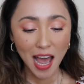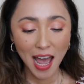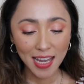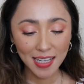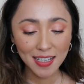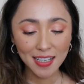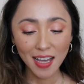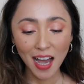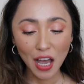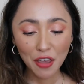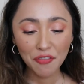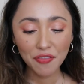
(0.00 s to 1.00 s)
and
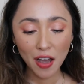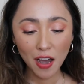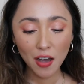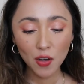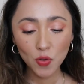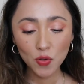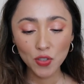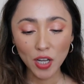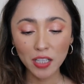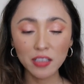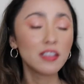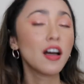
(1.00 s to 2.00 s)
I found
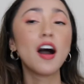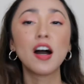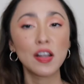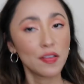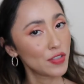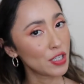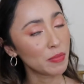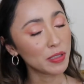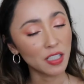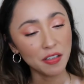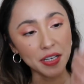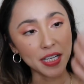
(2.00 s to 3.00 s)
a lot of
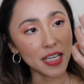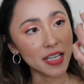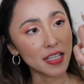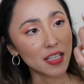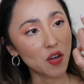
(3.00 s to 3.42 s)
similarities